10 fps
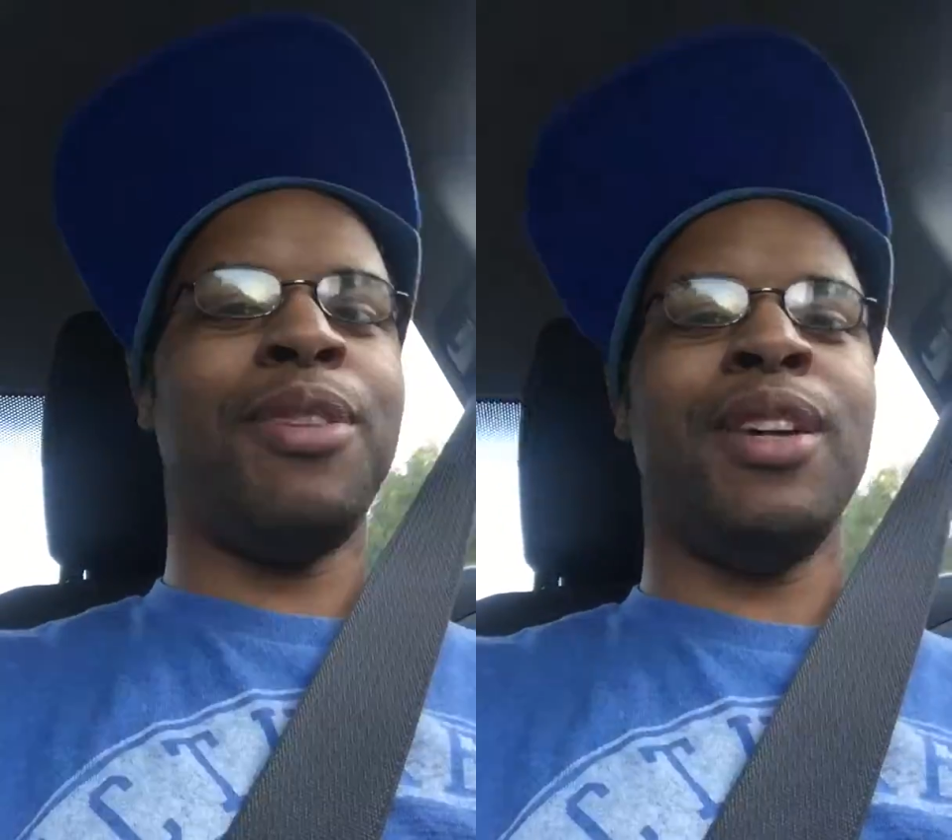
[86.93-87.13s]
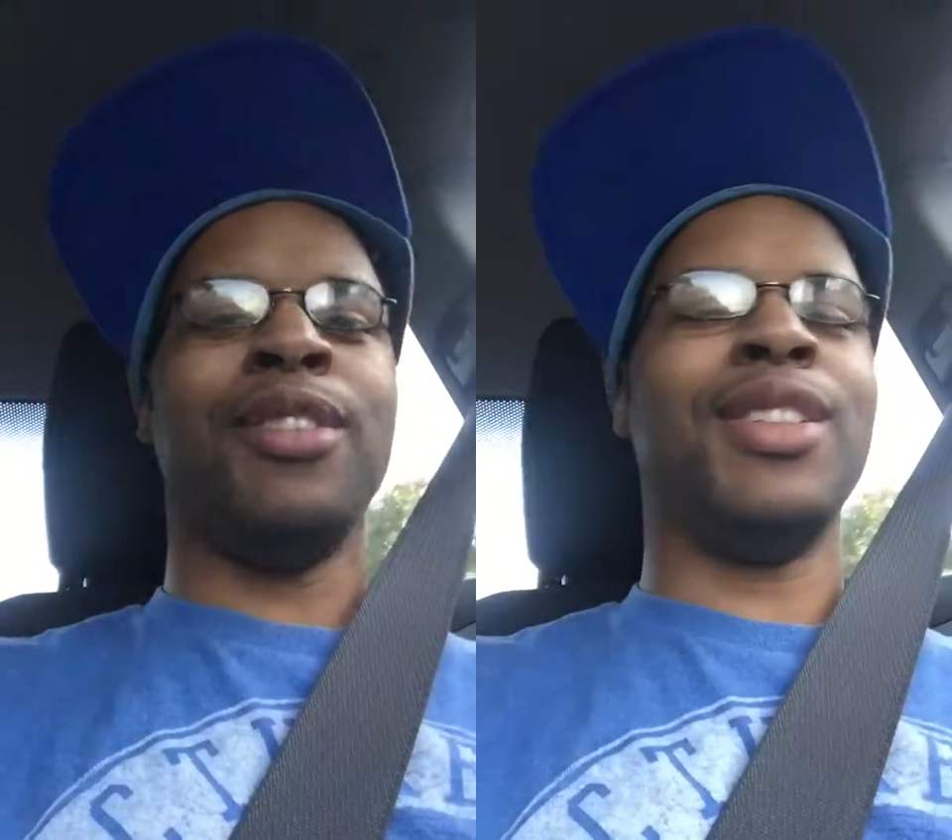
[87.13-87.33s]

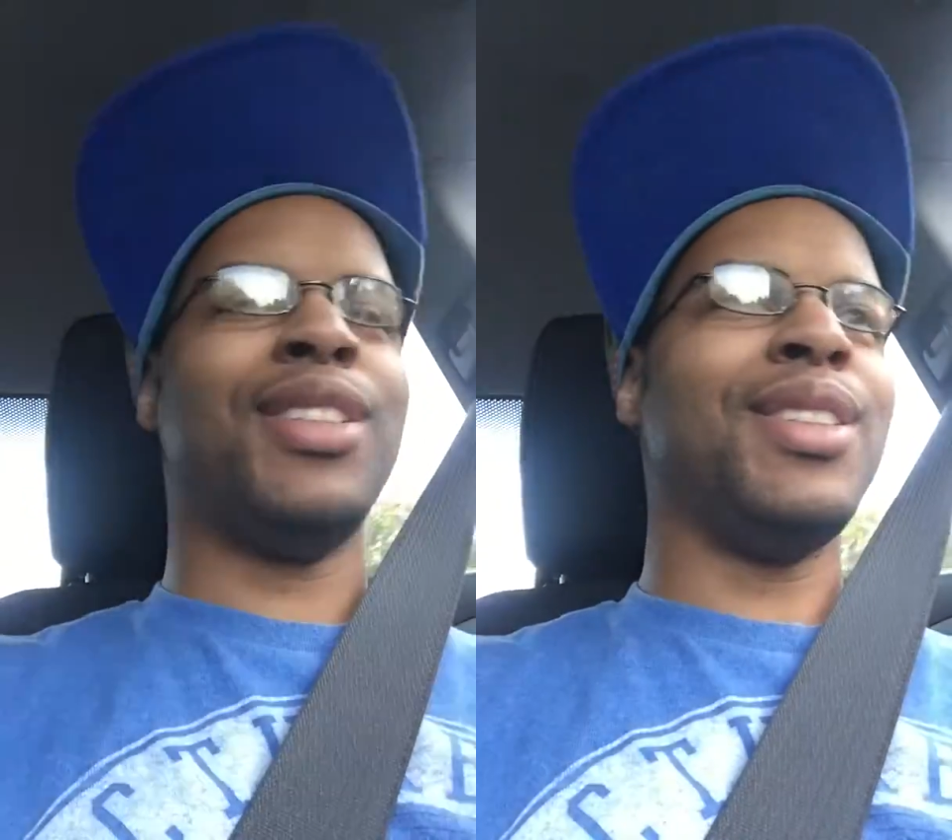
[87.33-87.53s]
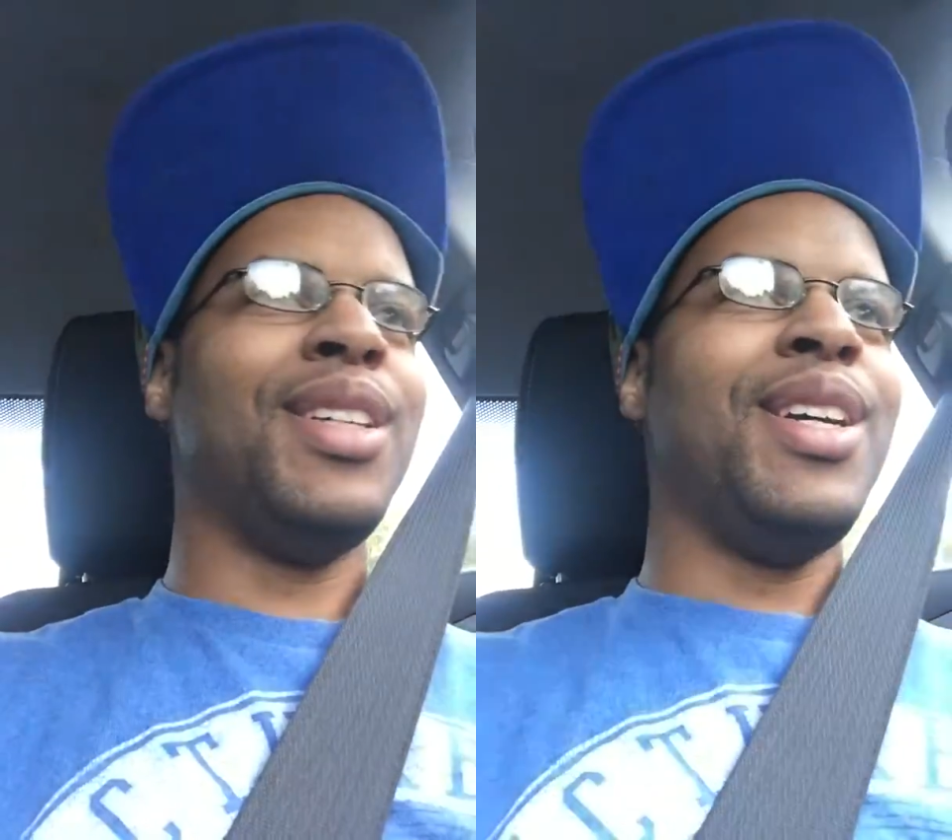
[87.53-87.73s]

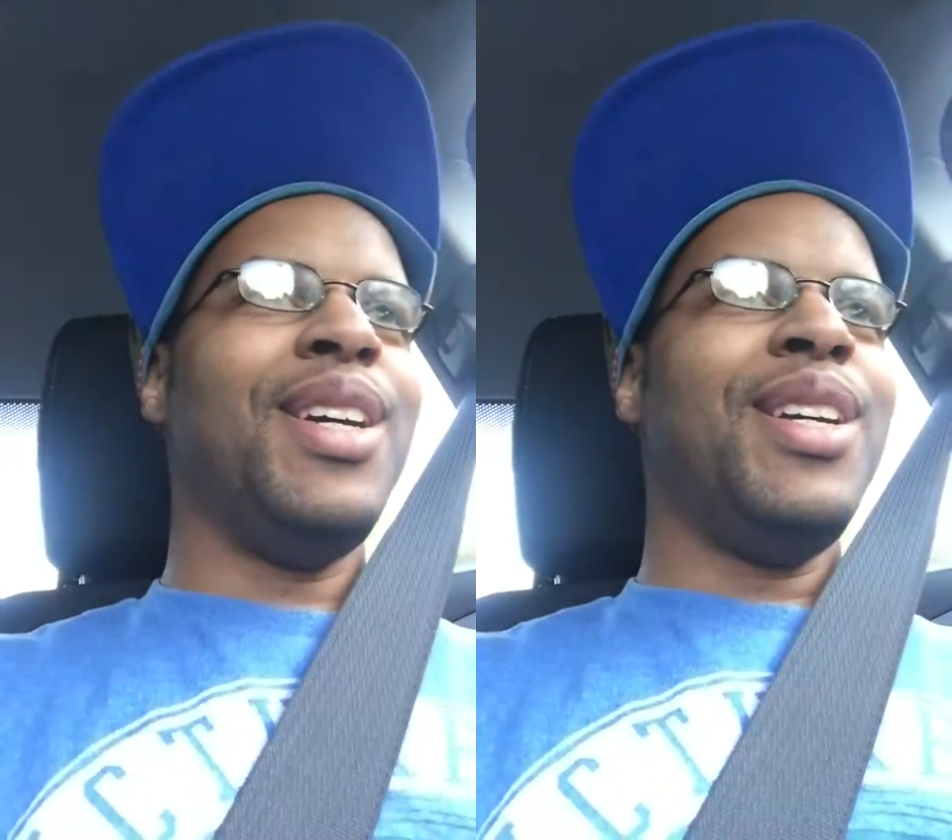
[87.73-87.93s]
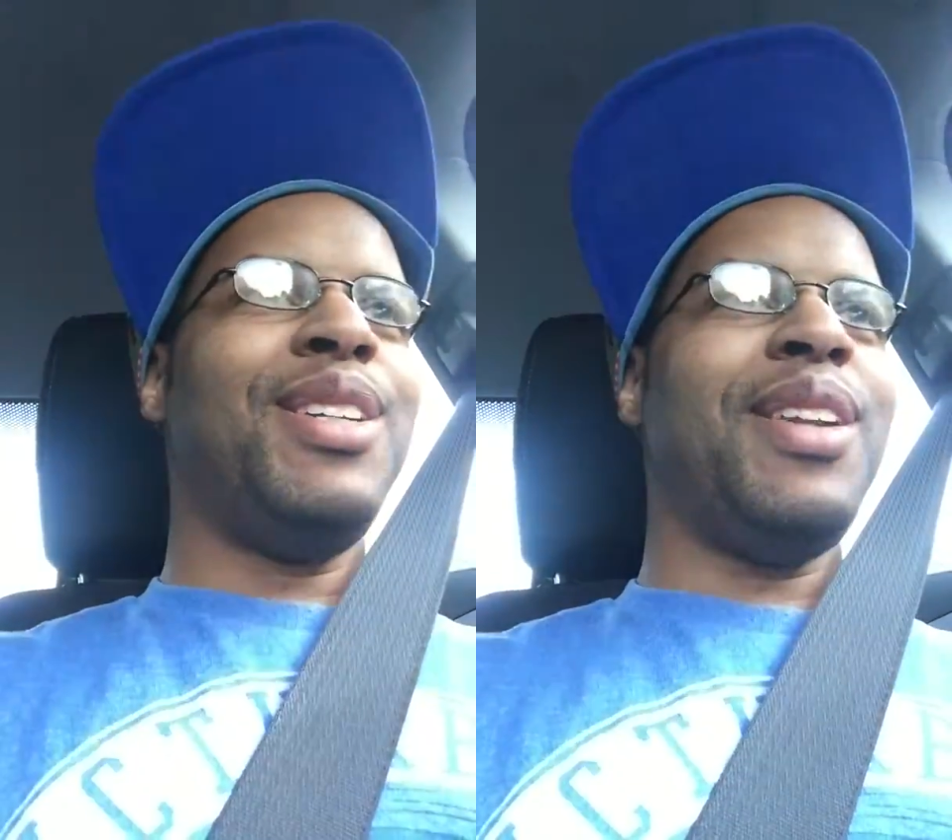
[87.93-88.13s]
favorites.
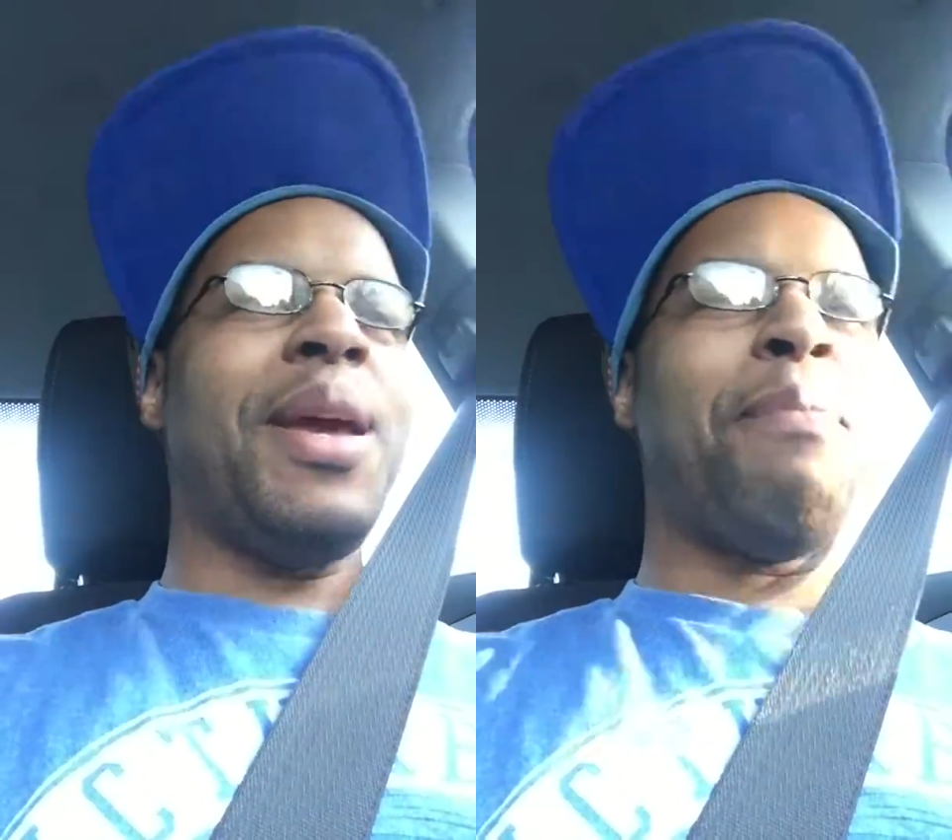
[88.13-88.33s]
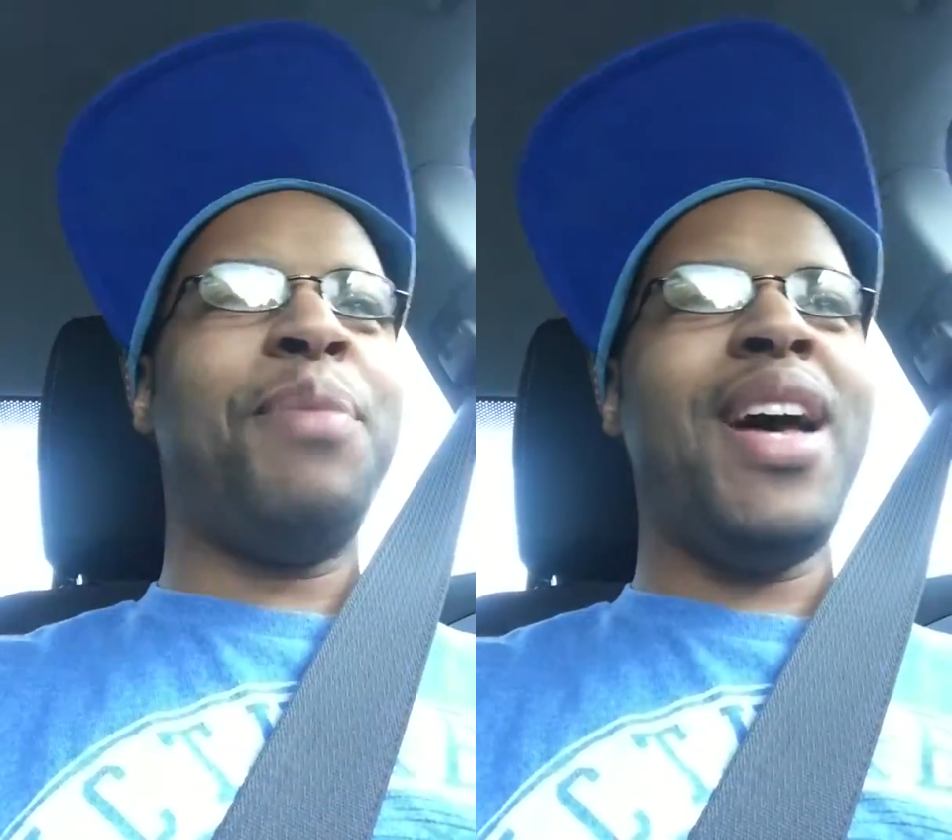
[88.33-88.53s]
She's like,